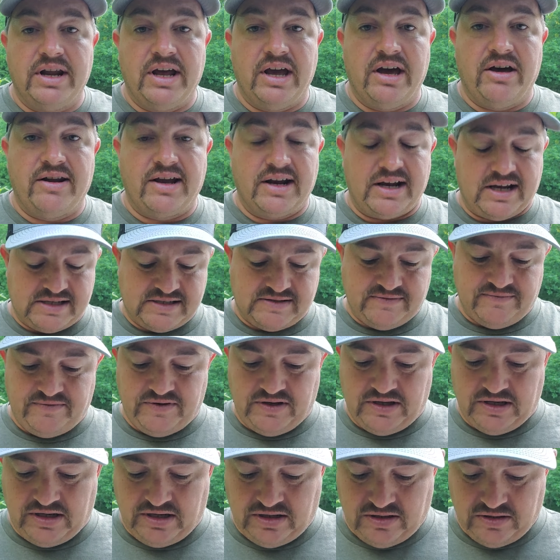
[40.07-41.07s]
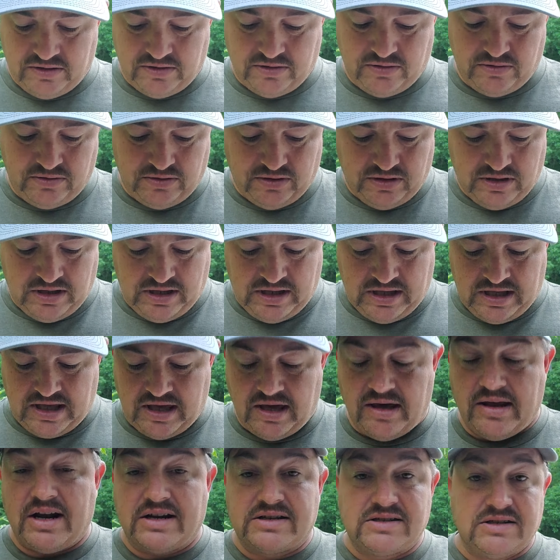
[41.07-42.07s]
out and I got some video
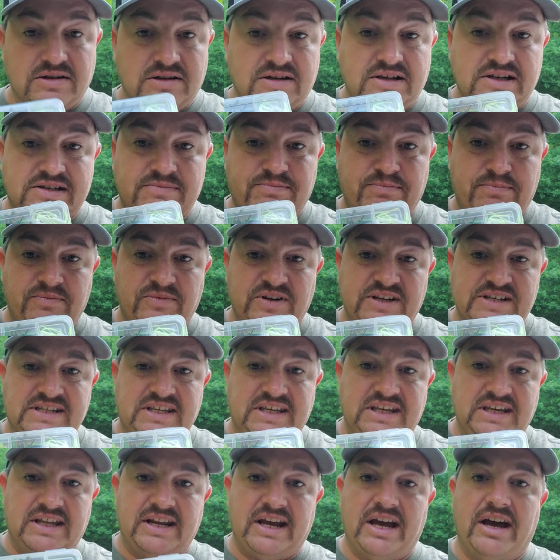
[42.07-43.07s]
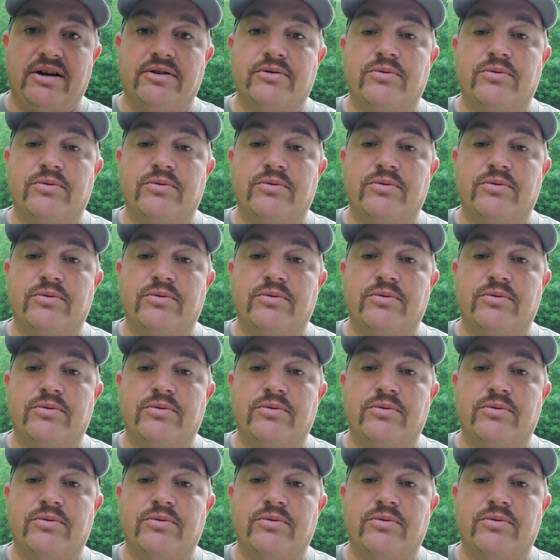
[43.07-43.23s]
and I took this kit out,